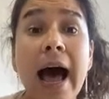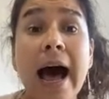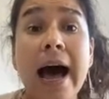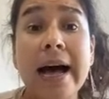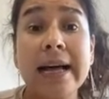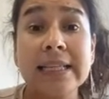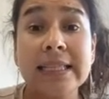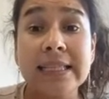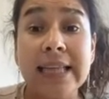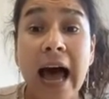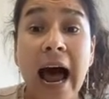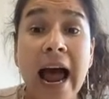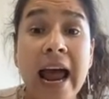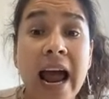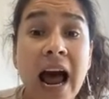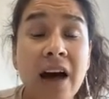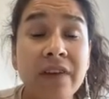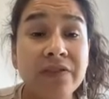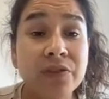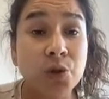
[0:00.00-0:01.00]
As I
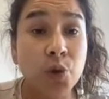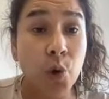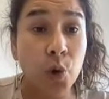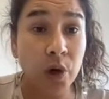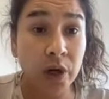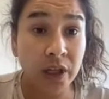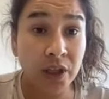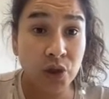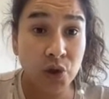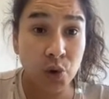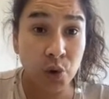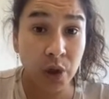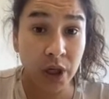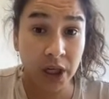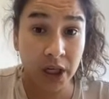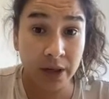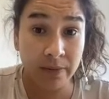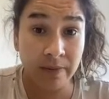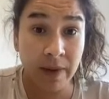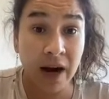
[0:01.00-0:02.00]
have talked to
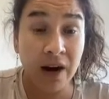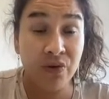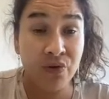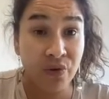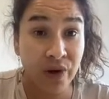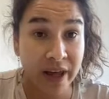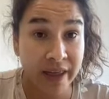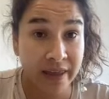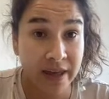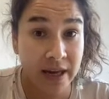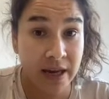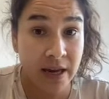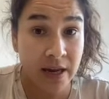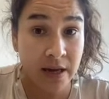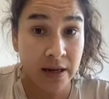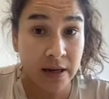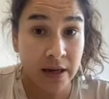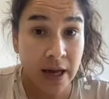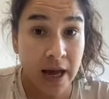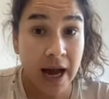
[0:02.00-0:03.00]
him
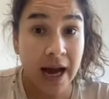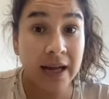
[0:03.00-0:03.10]
already,